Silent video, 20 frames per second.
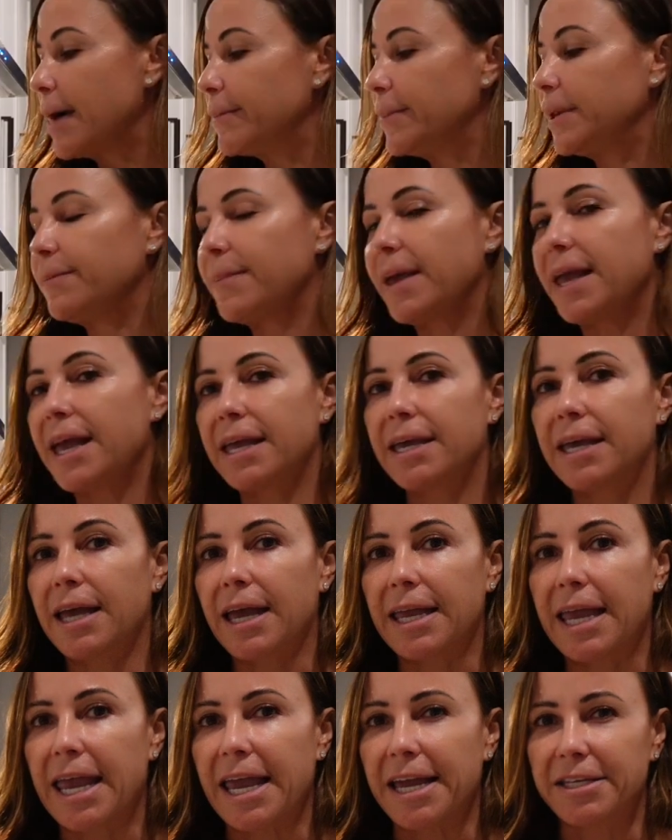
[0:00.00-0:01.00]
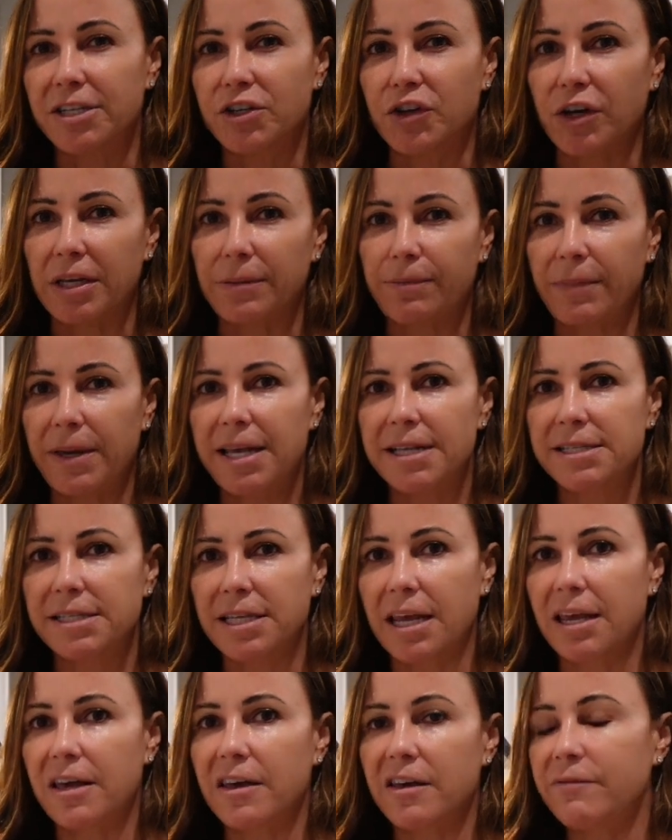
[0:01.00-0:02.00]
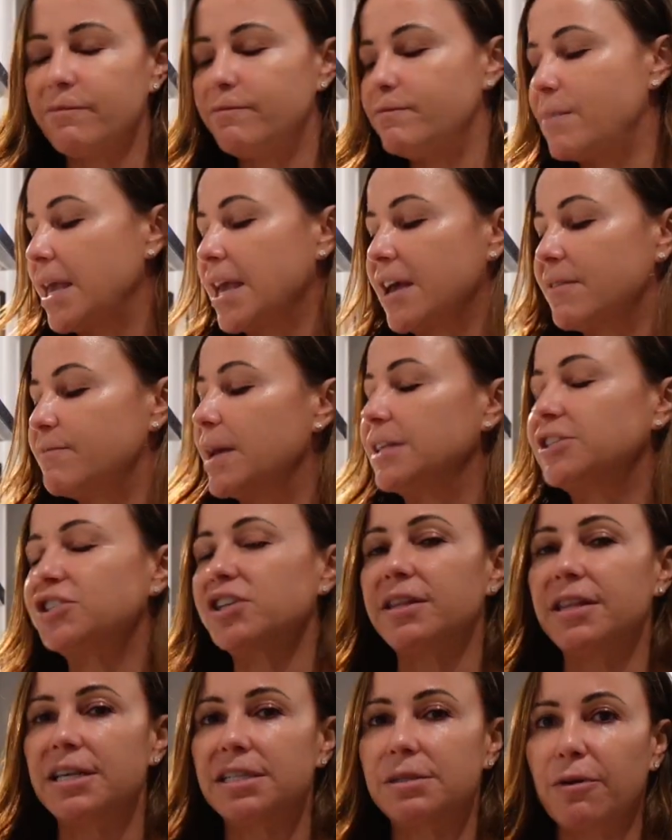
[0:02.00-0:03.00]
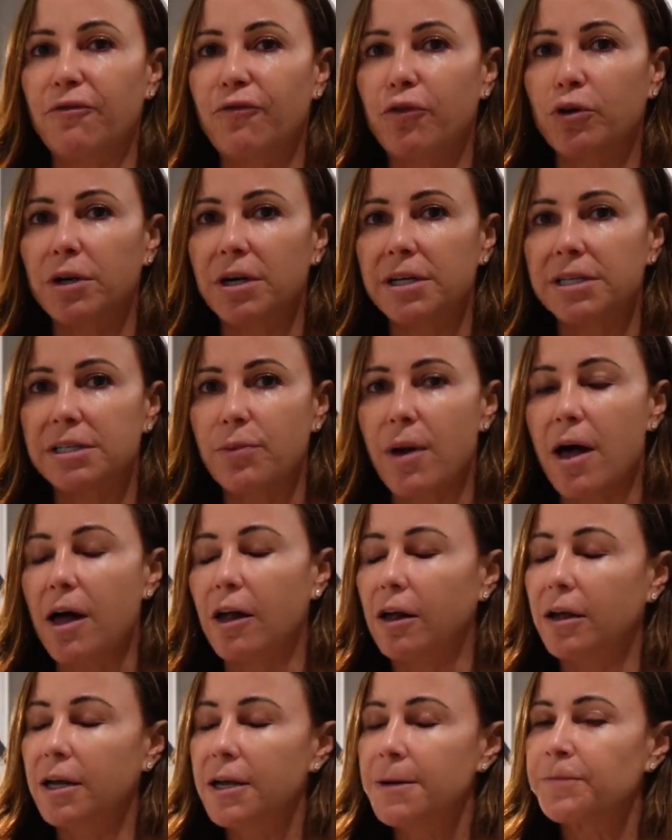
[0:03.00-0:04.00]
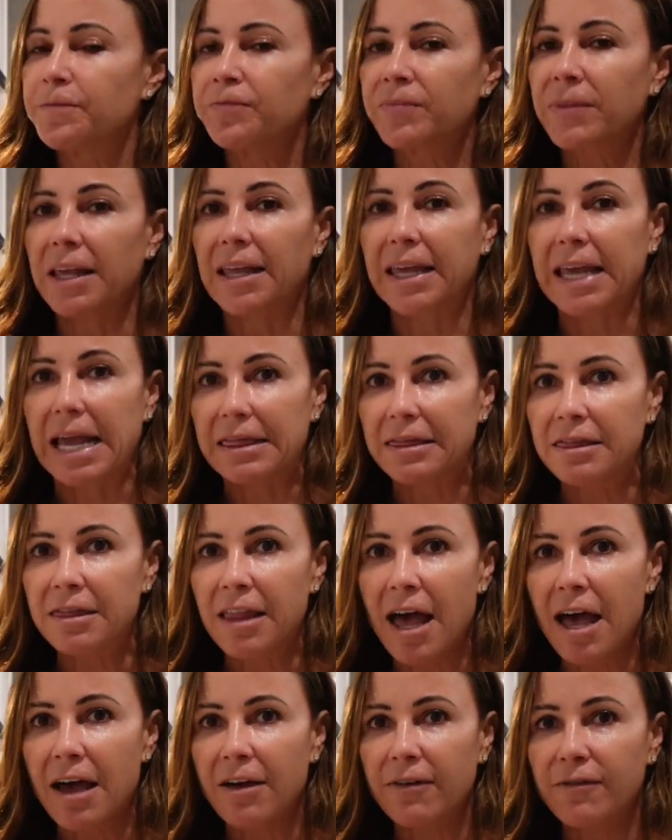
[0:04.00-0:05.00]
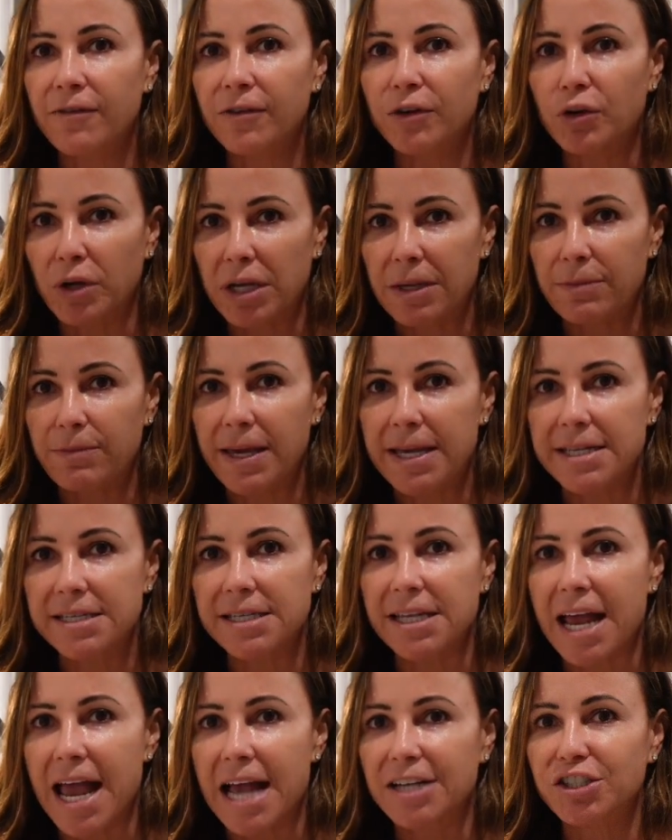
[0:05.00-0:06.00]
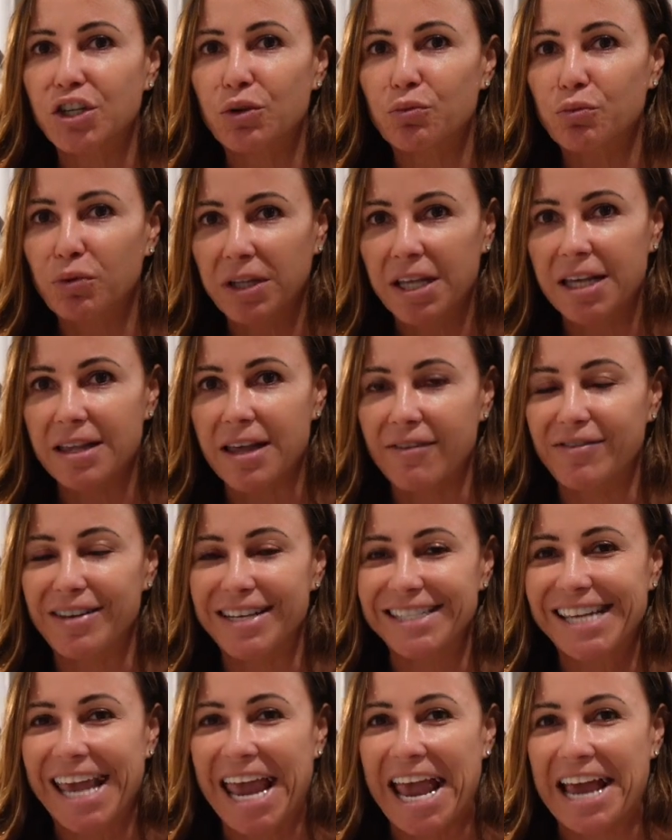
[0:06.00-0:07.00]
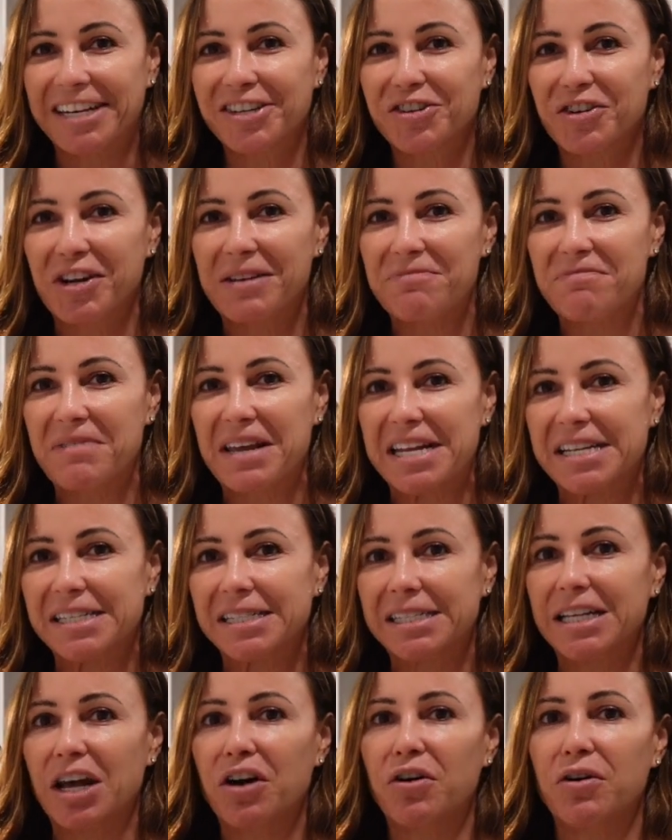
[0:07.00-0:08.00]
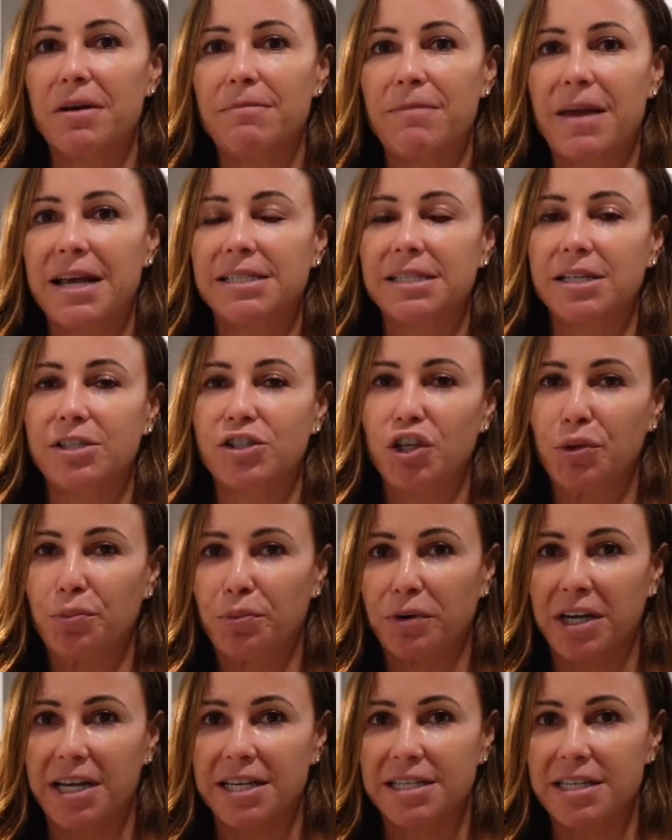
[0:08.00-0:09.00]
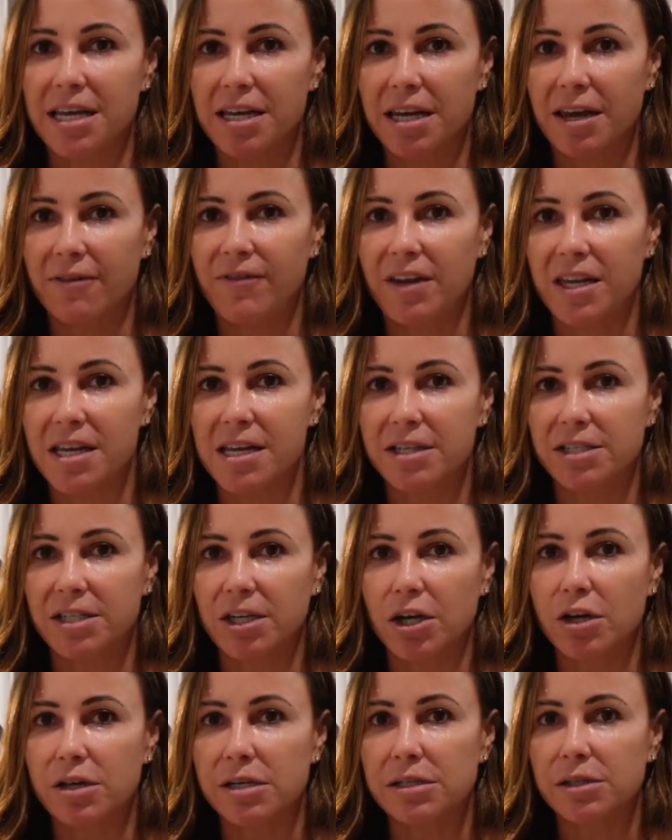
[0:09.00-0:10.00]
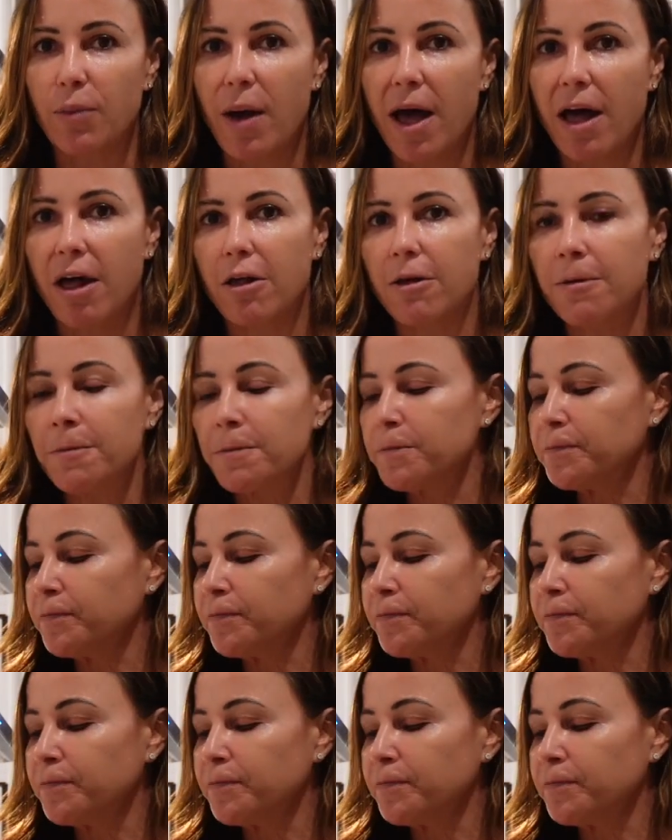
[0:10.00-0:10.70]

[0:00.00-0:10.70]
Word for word: I'm gonna make canned green beans and I have, may have mentioned this before as well. Like I love green beans and I actually really love these canned green beans so it makes it super easy and convenient to cook as well.